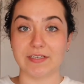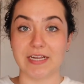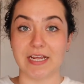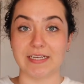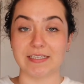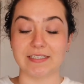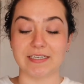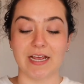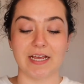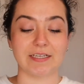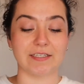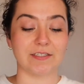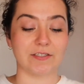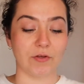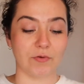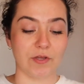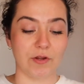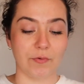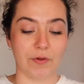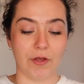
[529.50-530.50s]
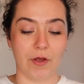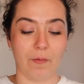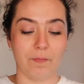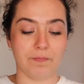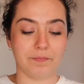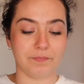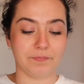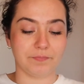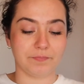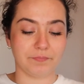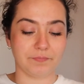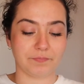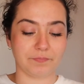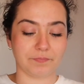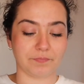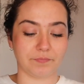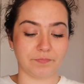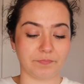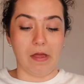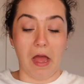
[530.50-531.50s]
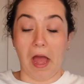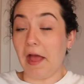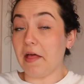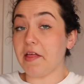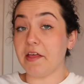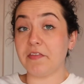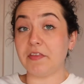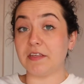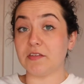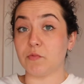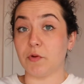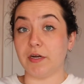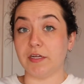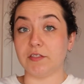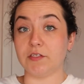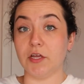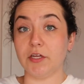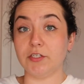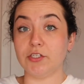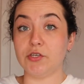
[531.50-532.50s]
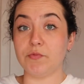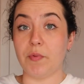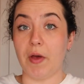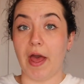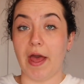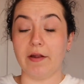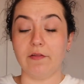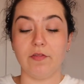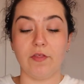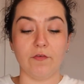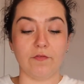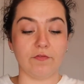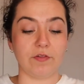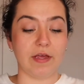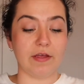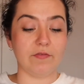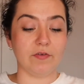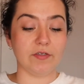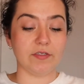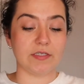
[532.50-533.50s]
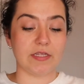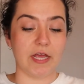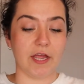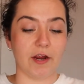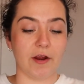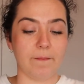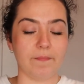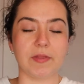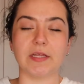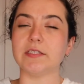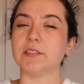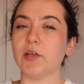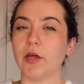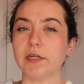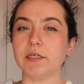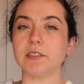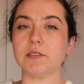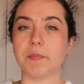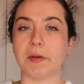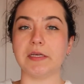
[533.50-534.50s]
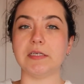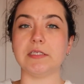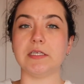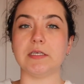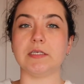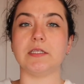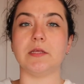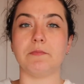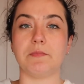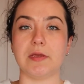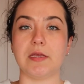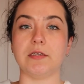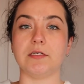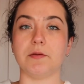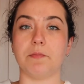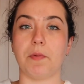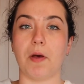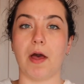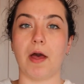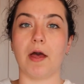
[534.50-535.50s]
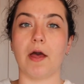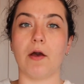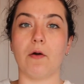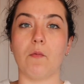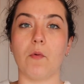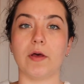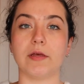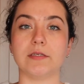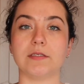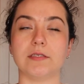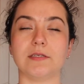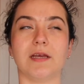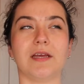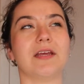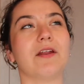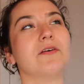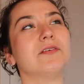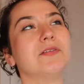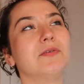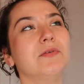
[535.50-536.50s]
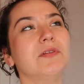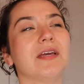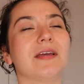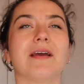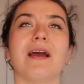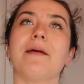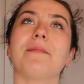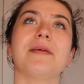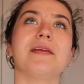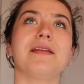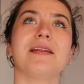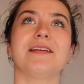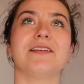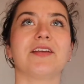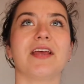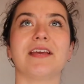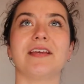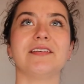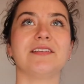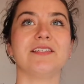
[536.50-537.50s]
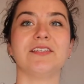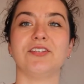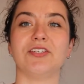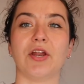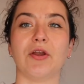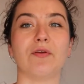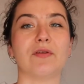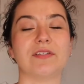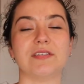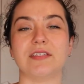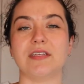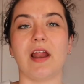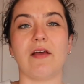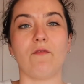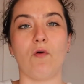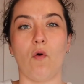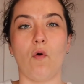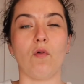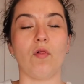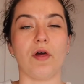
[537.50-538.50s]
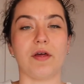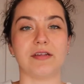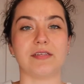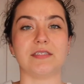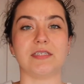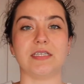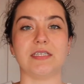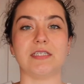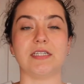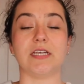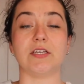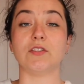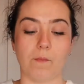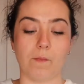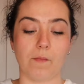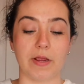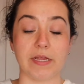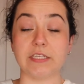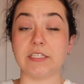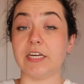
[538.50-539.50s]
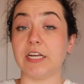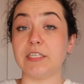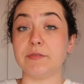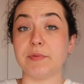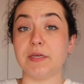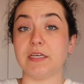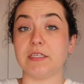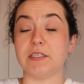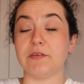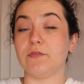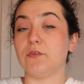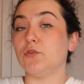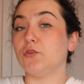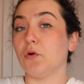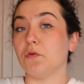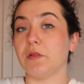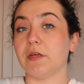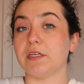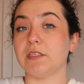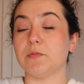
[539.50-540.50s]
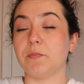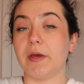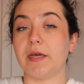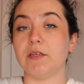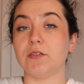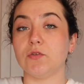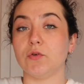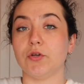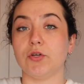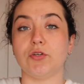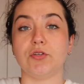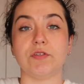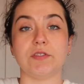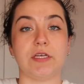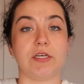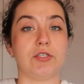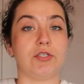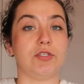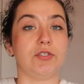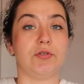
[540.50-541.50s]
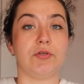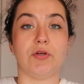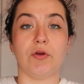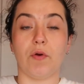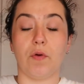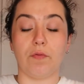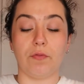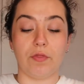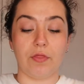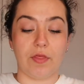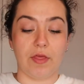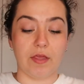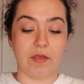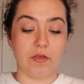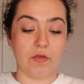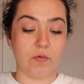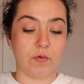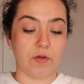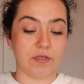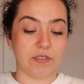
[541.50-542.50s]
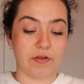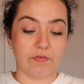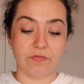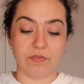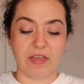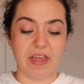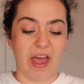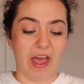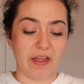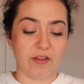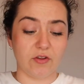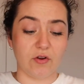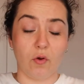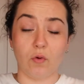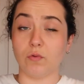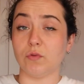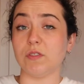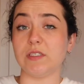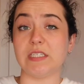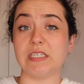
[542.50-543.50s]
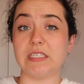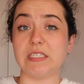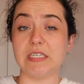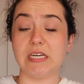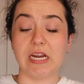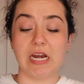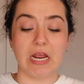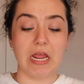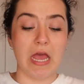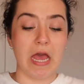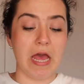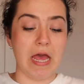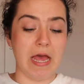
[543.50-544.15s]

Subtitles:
taste test, so here we go. I like this one. It's not too bad. The flavor's there. It's not as spicy as the bean to Baja was. It also I guess in general, it doesn't have a whole lot of seasoning. It's nice because if you don't like spice or you just like to do your own thing, you can definitely add your own seasoning